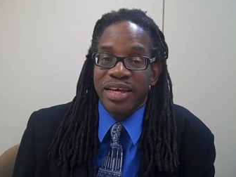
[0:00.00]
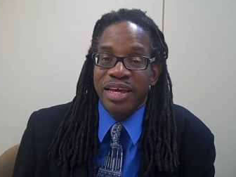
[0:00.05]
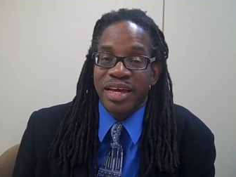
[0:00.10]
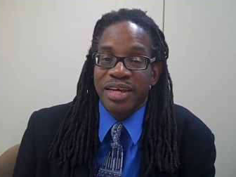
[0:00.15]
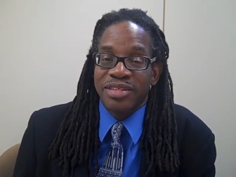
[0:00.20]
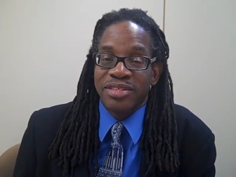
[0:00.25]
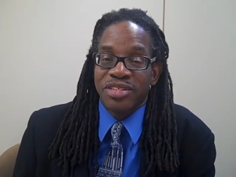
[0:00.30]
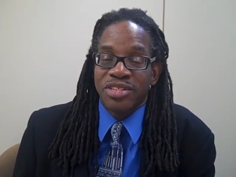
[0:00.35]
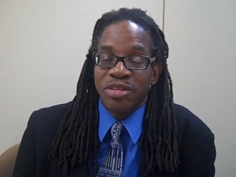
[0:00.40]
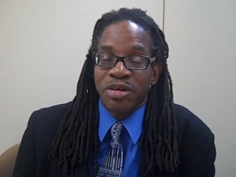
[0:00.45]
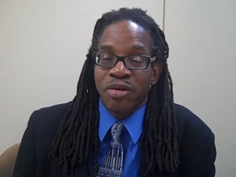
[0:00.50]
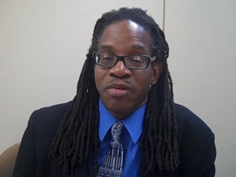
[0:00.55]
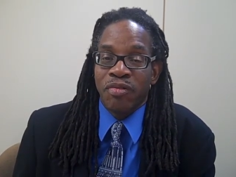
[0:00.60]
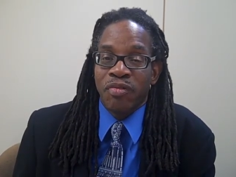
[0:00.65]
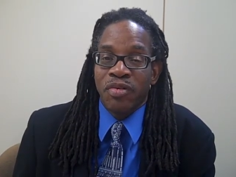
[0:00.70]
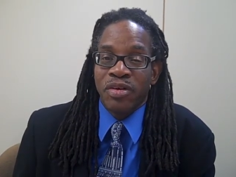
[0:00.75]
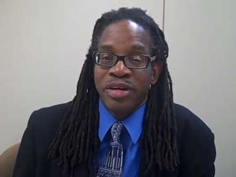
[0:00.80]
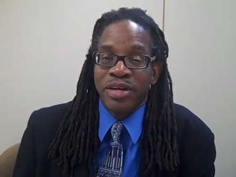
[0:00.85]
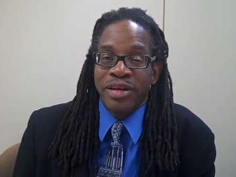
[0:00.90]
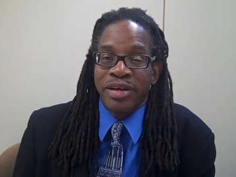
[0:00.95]
And so
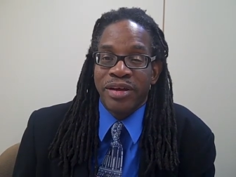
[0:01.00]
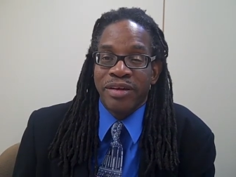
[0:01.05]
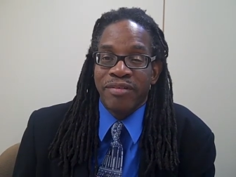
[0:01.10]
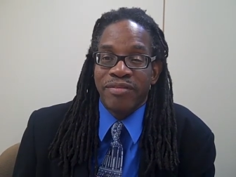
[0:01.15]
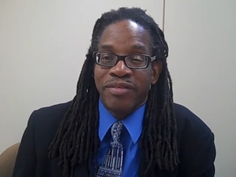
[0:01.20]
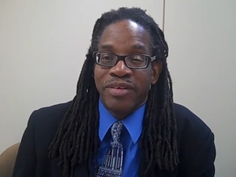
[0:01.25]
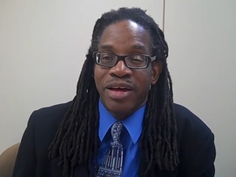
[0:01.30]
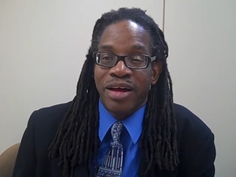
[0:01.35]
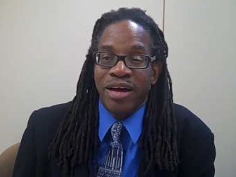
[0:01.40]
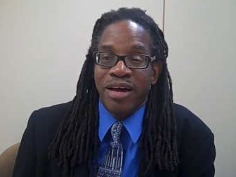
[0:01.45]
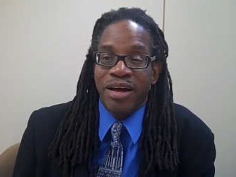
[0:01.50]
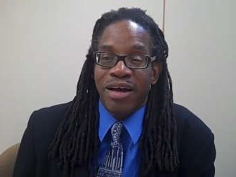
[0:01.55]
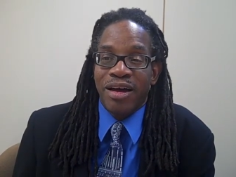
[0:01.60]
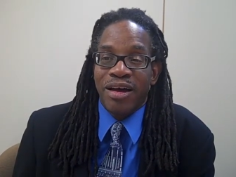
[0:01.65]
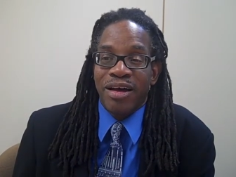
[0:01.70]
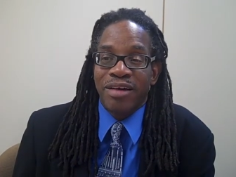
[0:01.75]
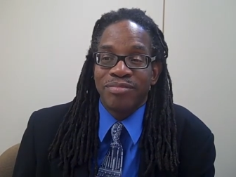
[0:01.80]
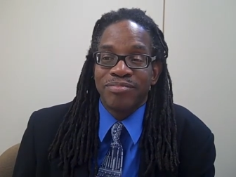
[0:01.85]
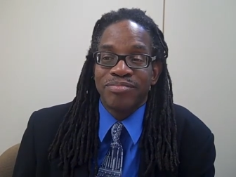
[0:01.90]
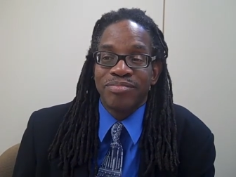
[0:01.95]
we
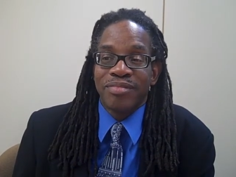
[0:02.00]
have